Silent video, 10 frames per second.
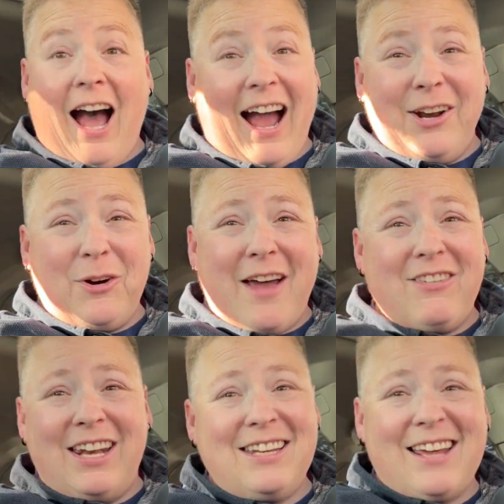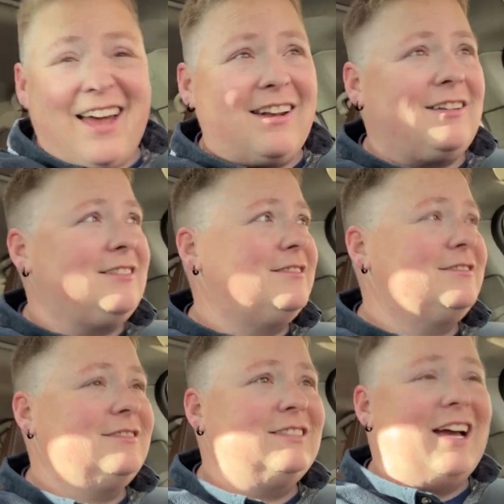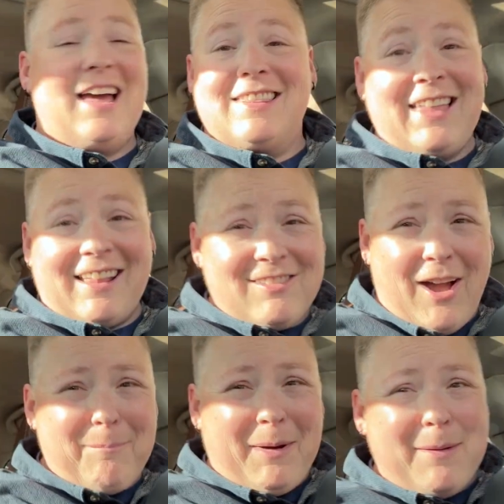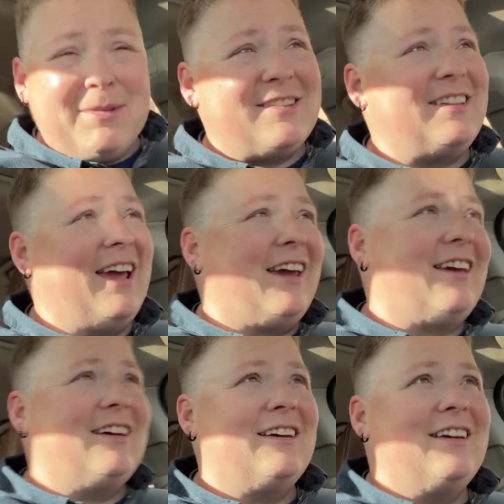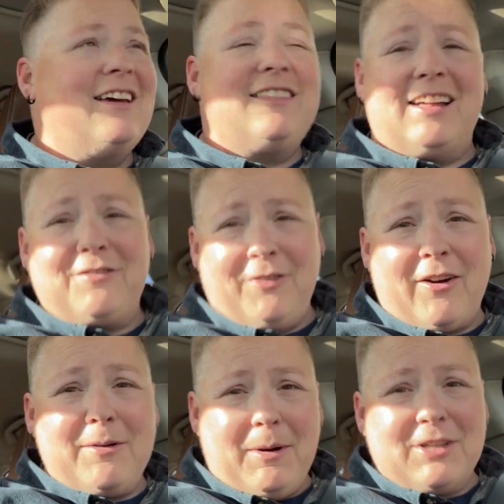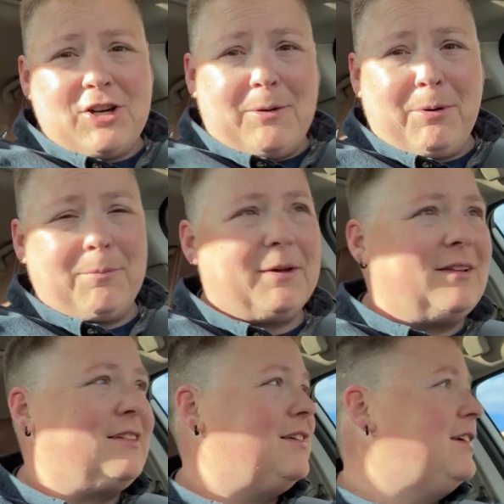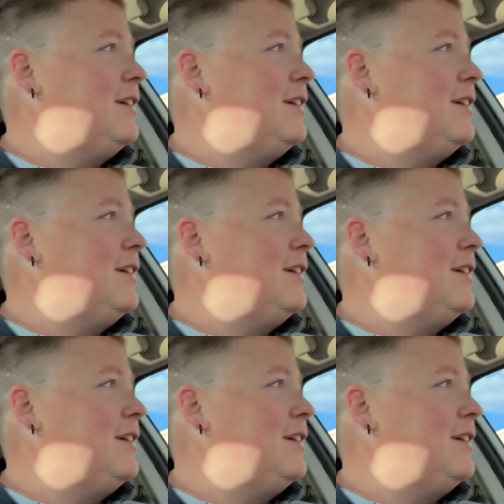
I don't have any debt. That's not by mistake. That's very much on purpose.